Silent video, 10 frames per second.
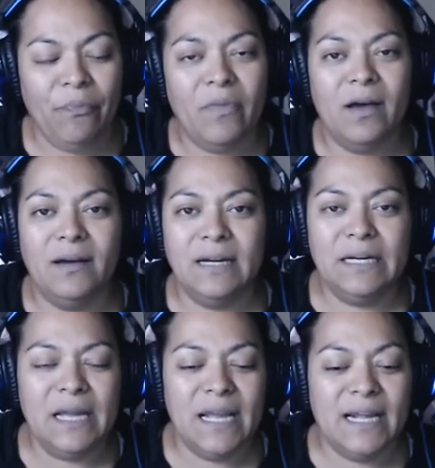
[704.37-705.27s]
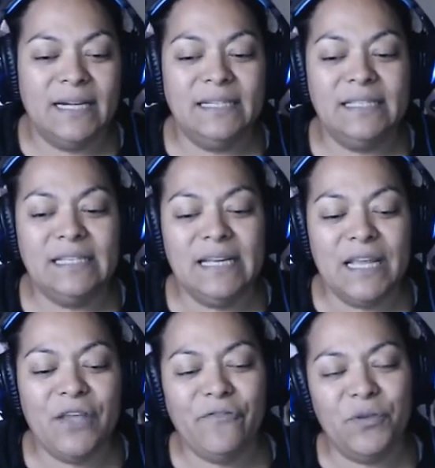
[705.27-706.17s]
Uh, and
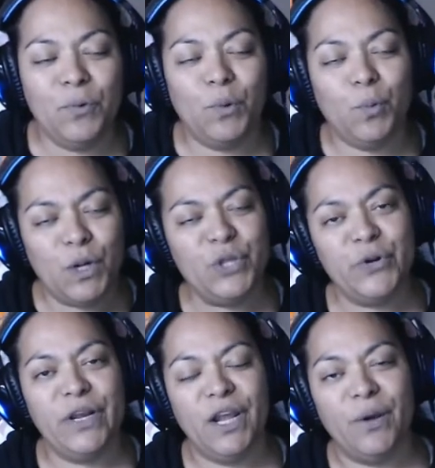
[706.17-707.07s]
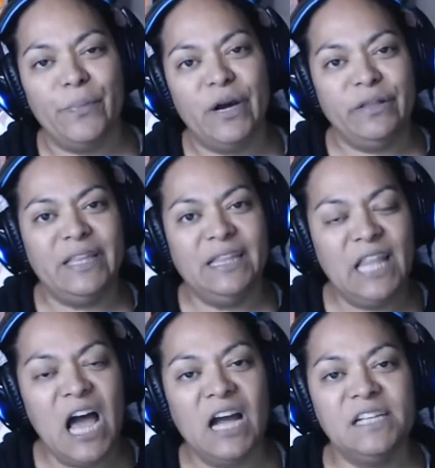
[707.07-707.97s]
if you were wondering about the
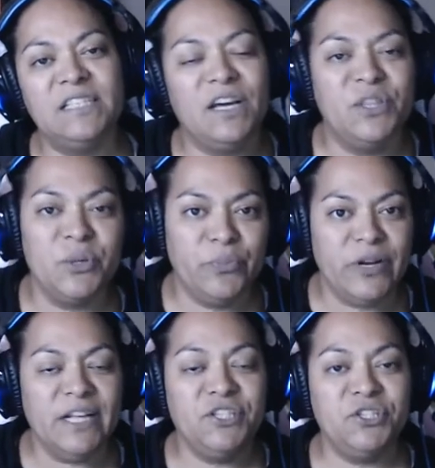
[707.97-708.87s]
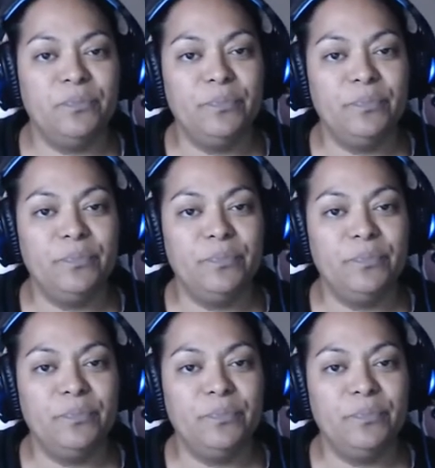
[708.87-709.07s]
locks on the bridge,